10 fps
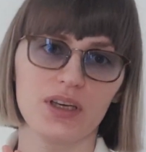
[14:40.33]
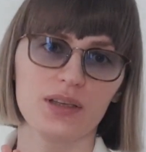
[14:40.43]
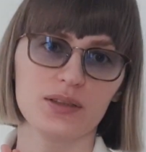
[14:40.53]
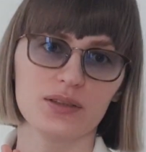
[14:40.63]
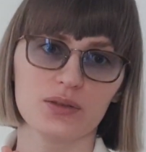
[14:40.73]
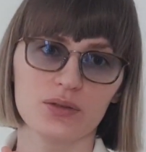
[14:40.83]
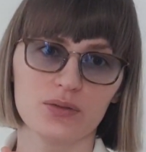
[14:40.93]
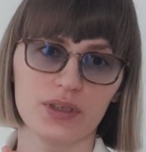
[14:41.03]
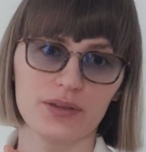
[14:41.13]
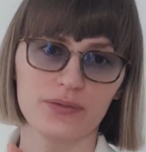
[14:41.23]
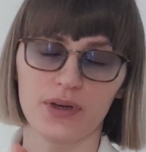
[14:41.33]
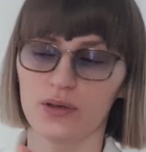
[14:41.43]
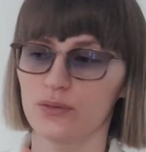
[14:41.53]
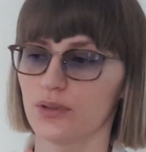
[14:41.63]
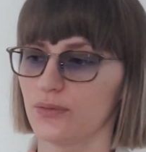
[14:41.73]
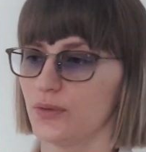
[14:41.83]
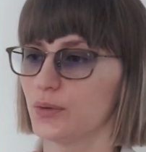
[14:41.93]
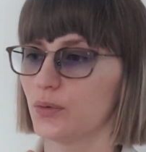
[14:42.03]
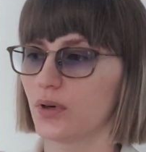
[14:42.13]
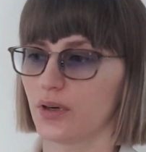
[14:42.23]
I already found a
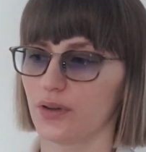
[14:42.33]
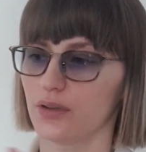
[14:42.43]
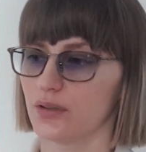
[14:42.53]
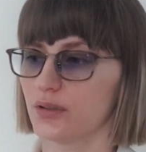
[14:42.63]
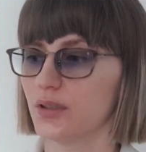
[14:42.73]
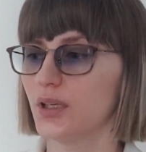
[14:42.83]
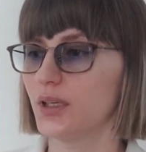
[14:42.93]
few other